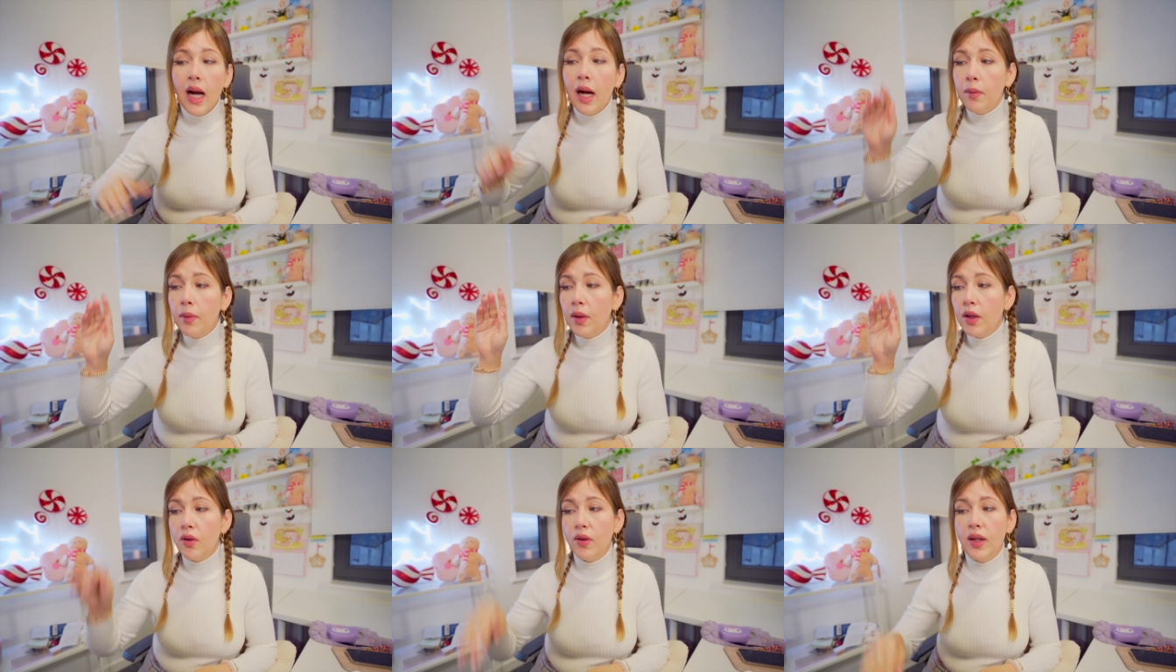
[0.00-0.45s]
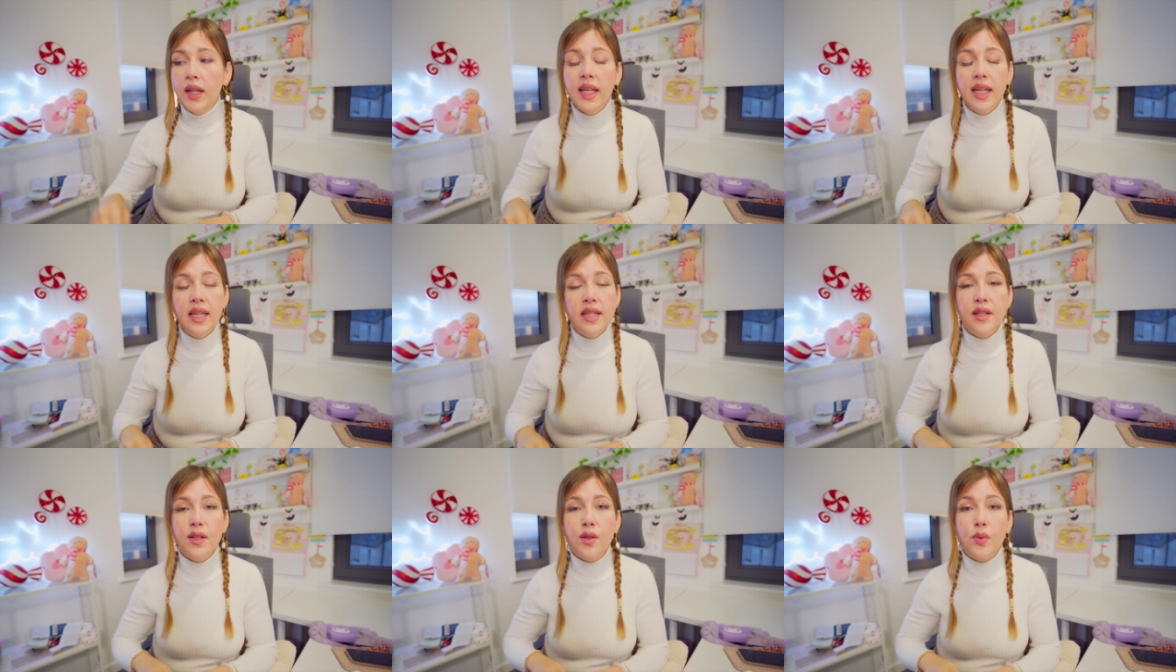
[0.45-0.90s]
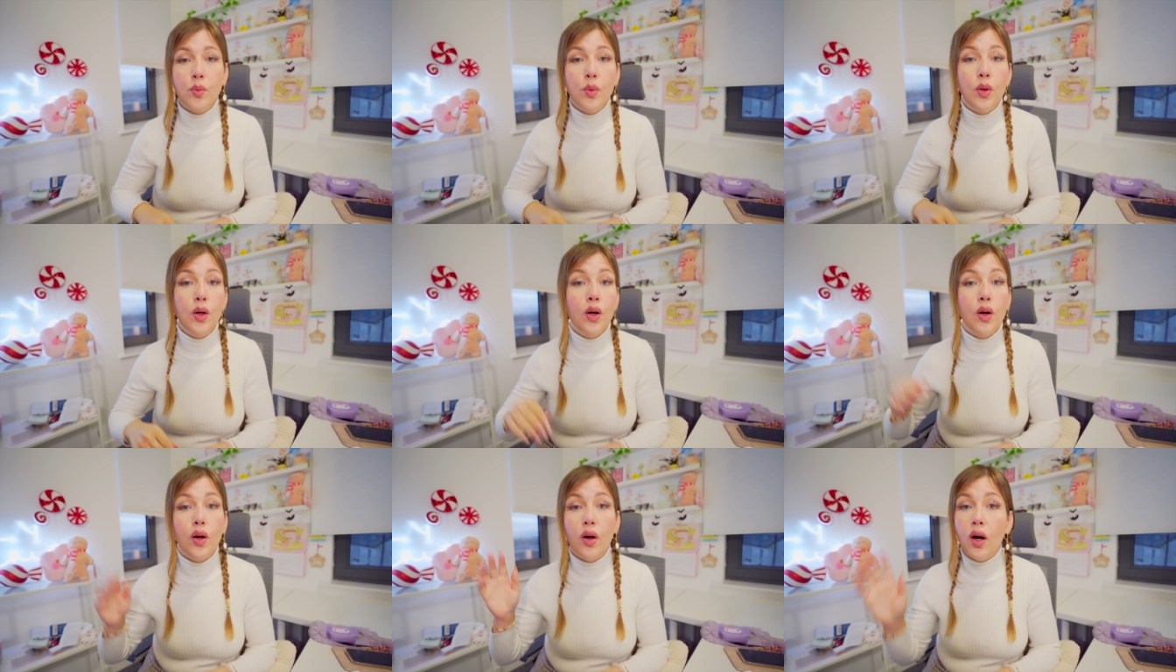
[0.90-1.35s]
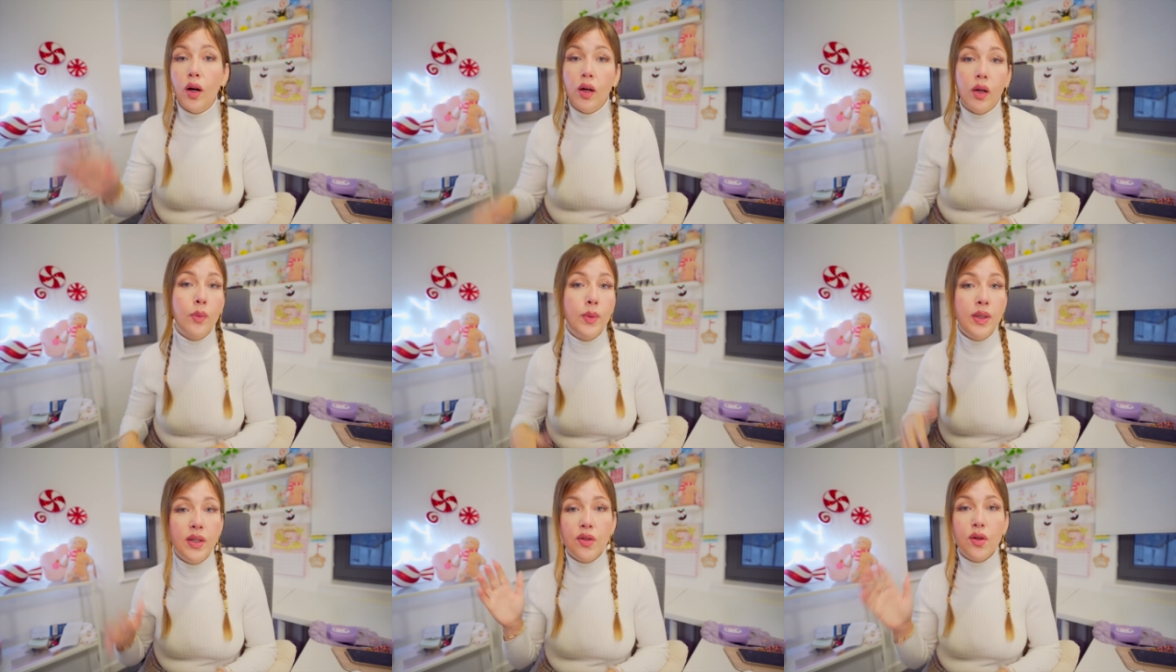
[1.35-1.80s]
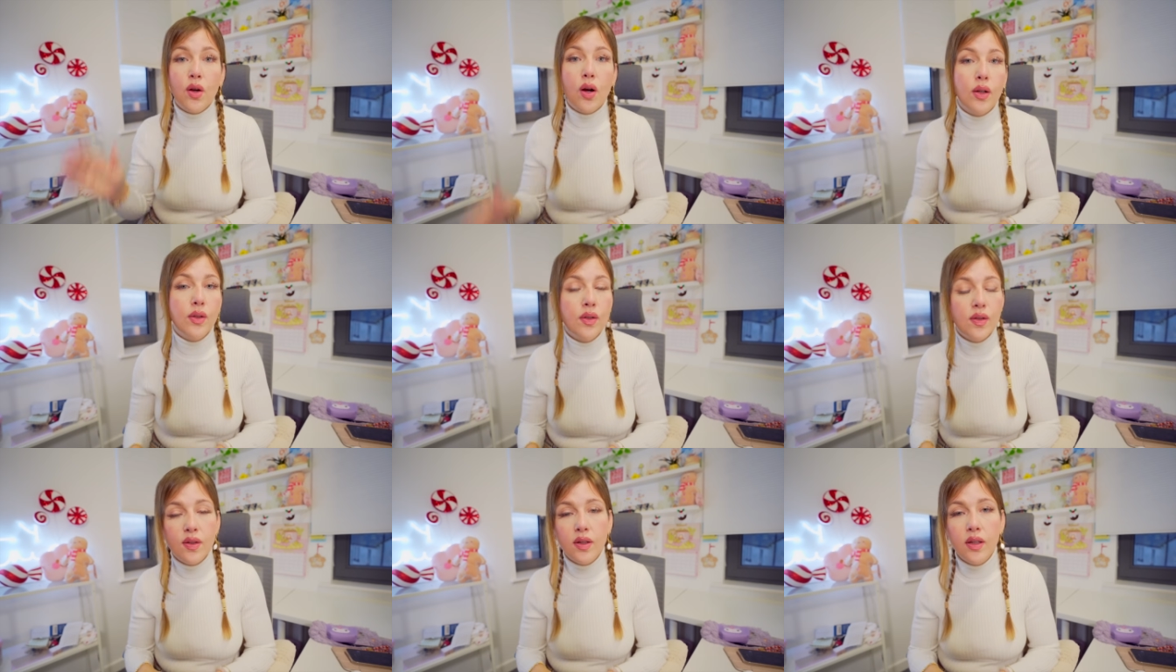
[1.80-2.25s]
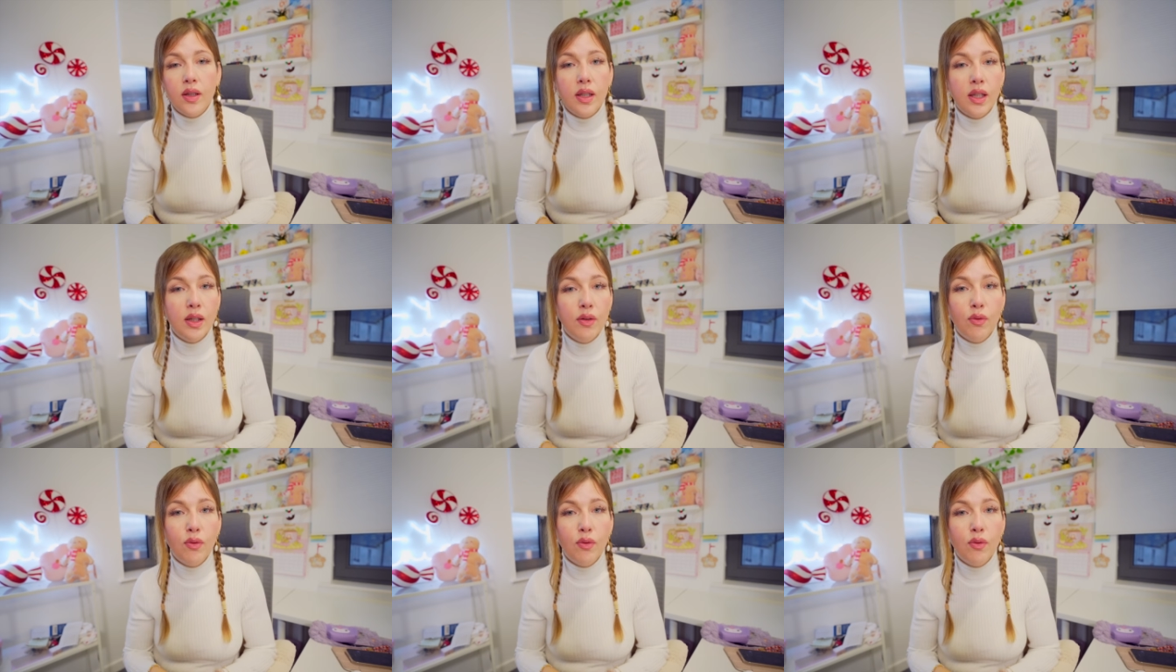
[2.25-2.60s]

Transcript: Our Cricuts were always constantly